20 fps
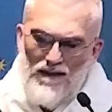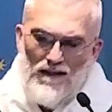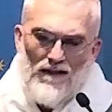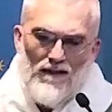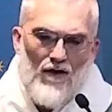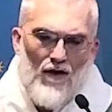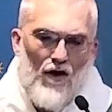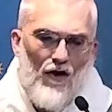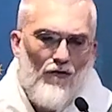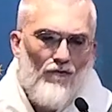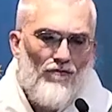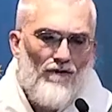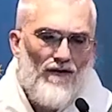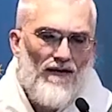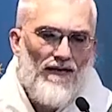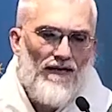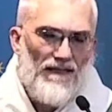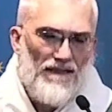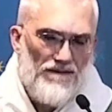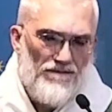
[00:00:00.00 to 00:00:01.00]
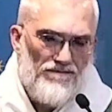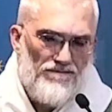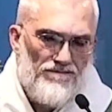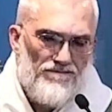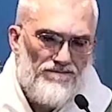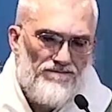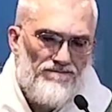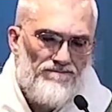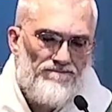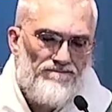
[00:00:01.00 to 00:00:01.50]
already,
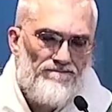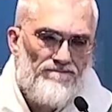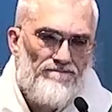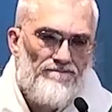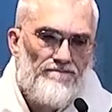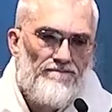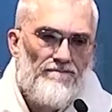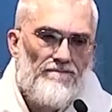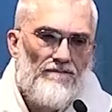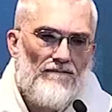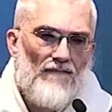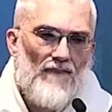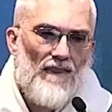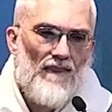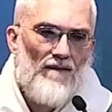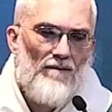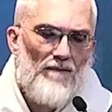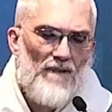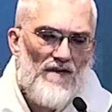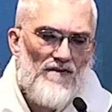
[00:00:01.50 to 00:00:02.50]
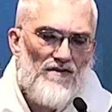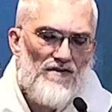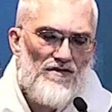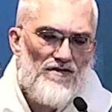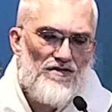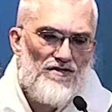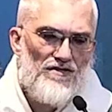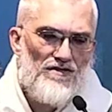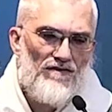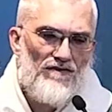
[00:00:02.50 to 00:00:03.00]
the
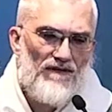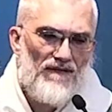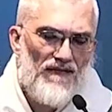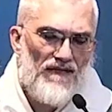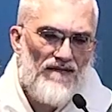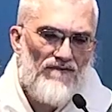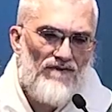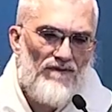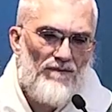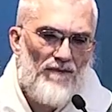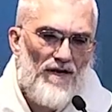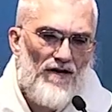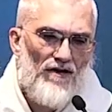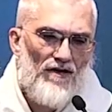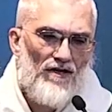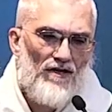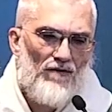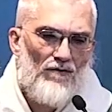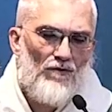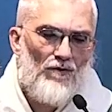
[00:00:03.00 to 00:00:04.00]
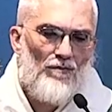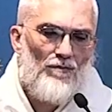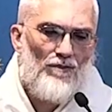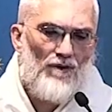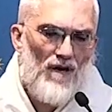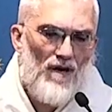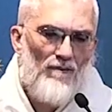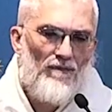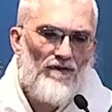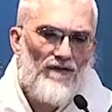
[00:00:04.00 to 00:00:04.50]
messages of Our Lady of America were
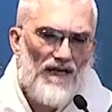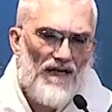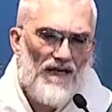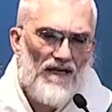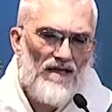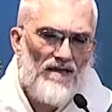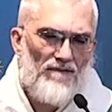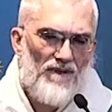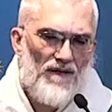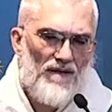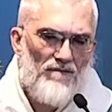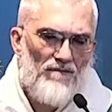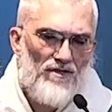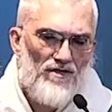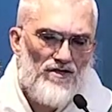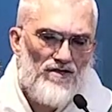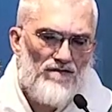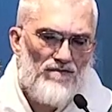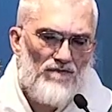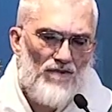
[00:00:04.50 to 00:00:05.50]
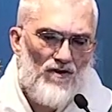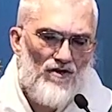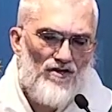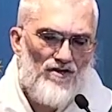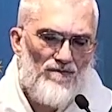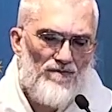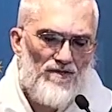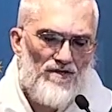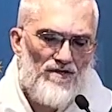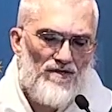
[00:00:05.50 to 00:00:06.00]
promulgated by Bishop,
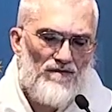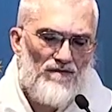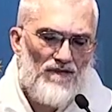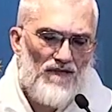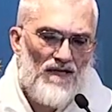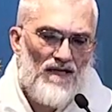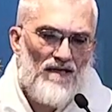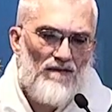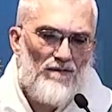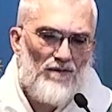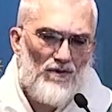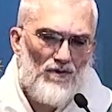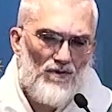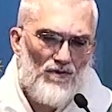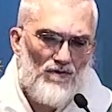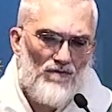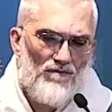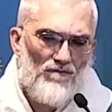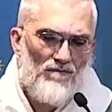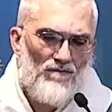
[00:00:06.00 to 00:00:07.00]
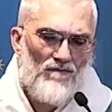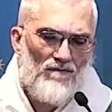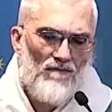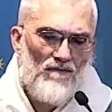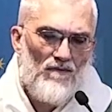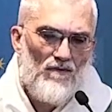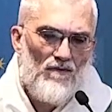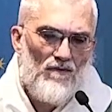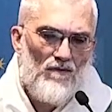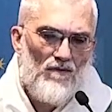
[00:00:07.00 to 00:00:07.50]
Archbishop Leibold
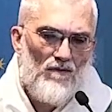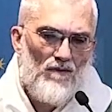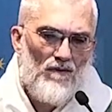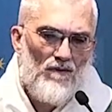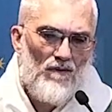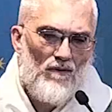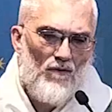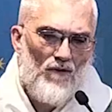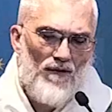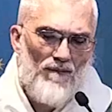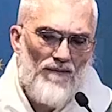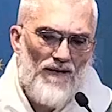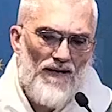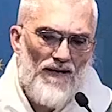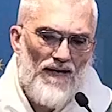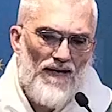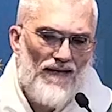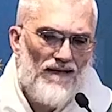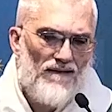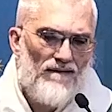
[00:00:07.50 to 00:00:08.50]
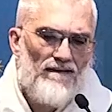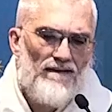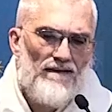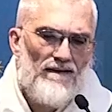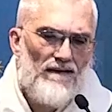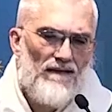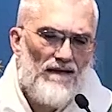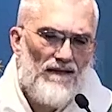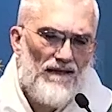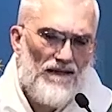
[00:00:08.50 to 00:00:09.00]
way back
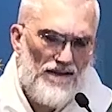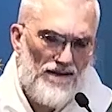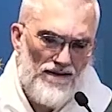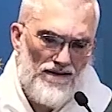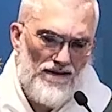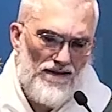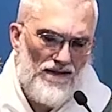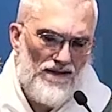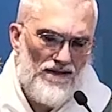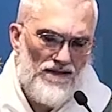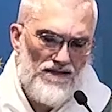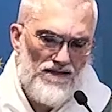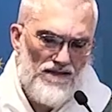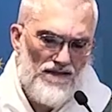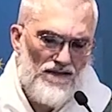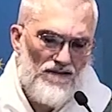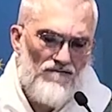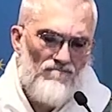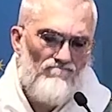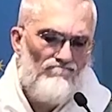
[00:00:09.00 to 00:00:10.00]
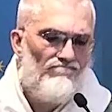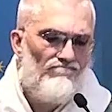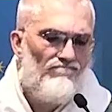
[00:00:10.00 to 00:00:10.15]
in the 19-